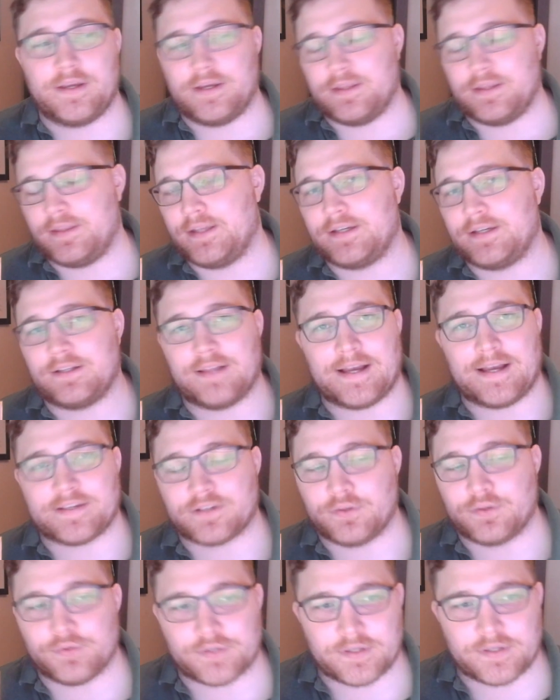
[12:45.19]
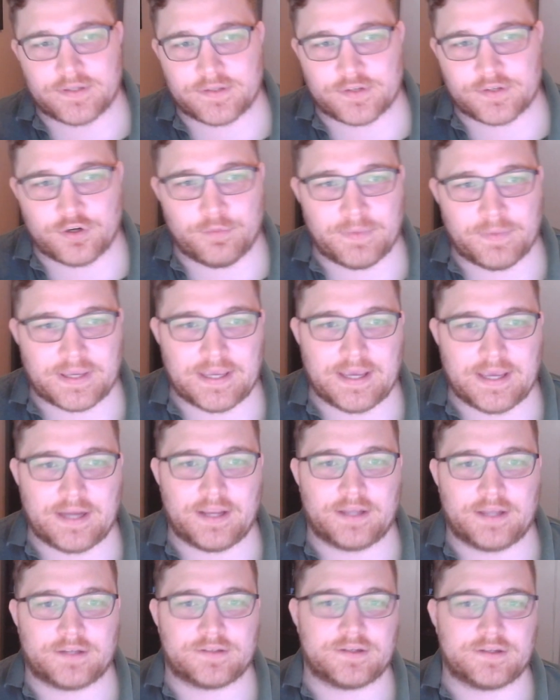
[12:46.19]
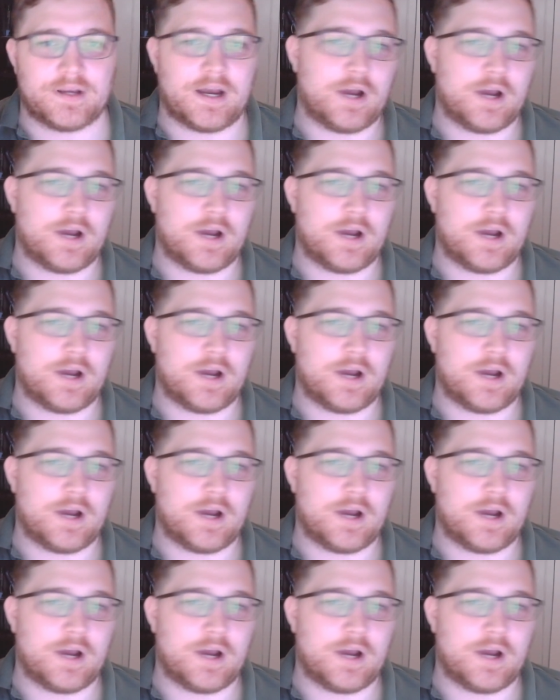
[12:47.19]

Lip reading: then classical statistical mechanics,